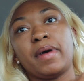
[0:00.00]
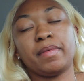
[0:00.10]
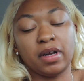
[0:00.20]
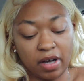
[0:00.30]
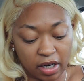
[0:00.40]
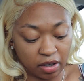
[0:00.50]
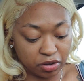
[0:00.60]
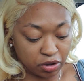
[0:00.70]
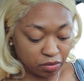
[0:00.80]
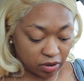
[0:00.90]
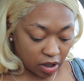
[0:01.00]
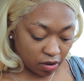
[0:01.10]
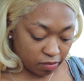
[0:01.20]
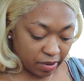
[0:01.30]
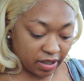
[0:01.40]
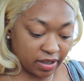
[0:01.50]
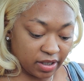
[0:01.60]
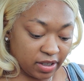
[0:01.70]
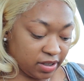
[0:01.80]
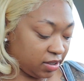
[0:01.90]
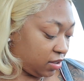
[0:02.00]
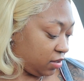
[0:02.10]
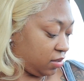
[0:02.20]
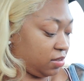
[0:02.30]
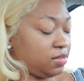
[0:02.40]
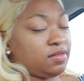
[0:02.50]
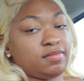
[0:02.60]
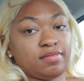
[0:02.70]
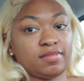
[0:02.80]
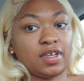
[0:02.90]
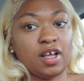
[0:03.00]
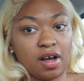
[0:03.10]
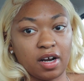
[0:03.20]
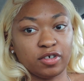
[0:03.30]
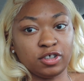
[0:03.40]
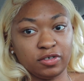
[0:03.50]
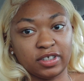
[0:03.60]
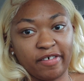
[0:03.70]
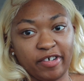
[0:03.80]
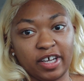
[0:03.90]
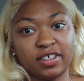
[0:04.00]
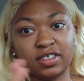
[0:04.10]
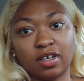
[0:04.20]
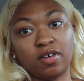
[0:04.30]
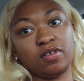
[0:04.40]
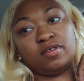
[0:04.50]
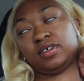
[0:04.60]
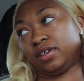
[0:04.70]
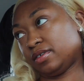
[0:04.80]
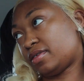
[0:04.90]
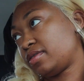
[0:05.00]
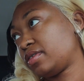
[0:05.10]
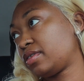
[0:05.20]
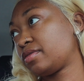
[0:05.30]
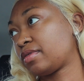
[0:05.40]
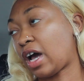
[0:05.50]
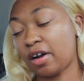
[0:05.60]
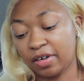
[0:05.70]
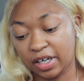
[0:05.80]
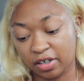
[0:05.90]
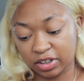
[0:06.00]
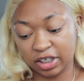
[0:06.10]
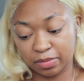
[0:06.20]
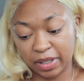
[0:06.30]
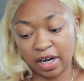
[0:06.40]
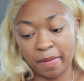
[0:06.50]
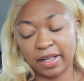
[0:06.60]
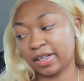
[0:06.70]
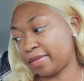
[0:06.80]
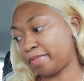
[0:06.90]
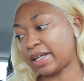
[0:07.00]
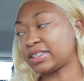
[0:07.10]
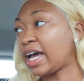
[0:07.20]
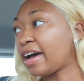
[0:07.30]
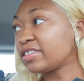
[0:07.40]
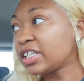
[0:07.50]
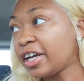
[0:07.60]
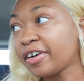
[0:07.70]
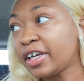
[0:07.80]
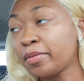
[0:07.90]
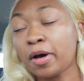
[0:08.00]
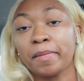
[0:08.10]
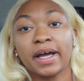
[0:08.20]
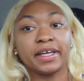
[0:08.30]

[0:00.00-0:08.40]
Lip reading: baby don't have no shoes on because he don't have no shoes that fit, so I don't need no judgment. I'm about to have to carry him on my